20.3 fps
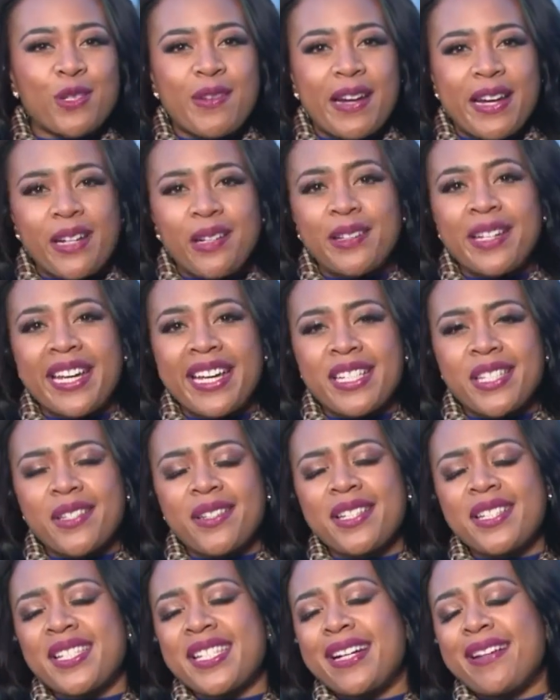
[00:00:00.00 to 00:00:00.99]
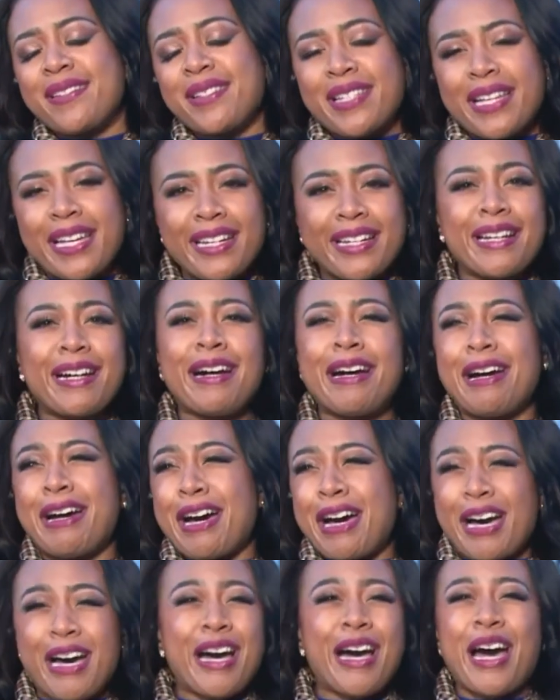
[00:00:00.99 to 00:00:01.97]
folks, right? Okay, so this sounds like
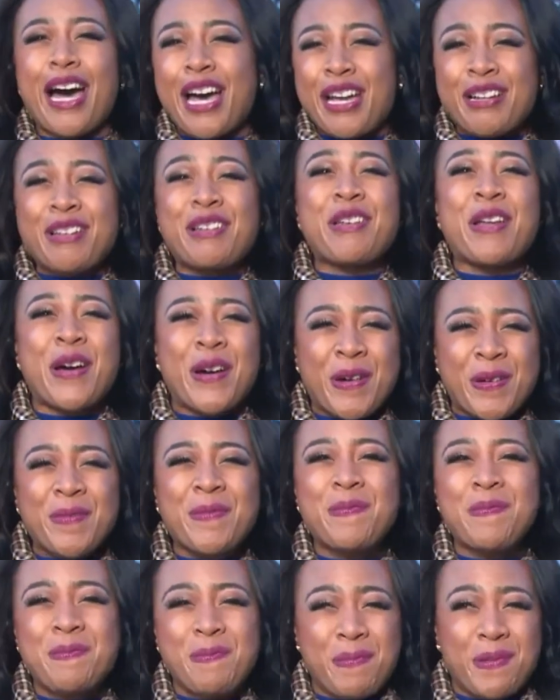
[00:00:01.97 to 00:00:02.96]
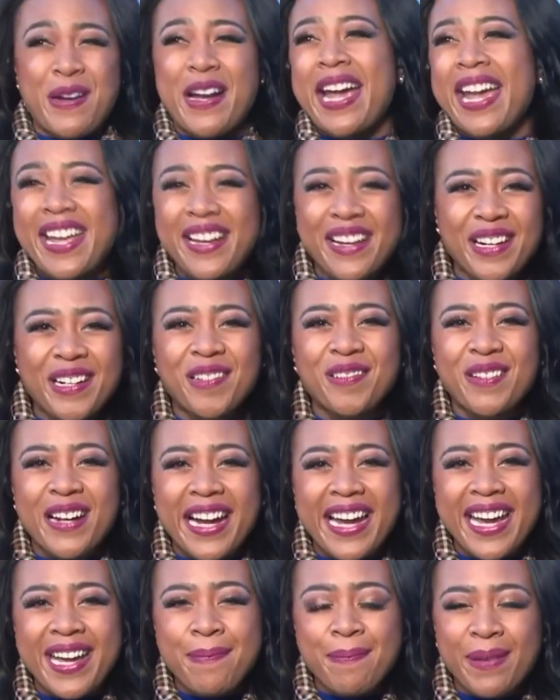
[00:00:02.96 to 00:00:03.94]
a no-brainer,
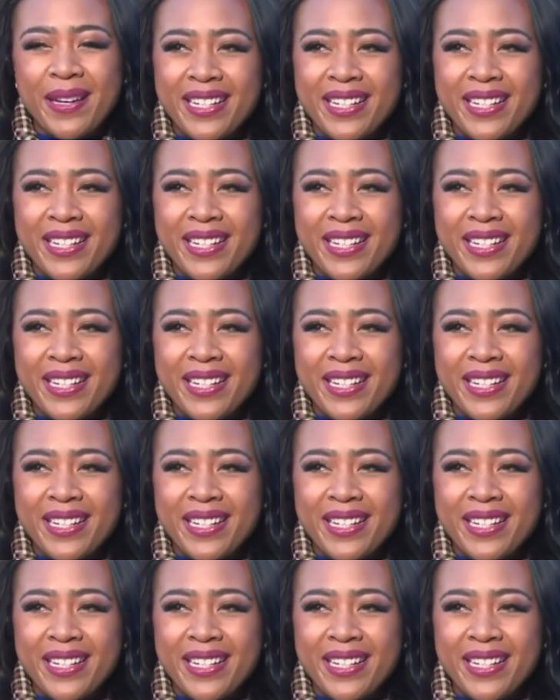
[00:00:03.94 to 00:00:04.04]
right?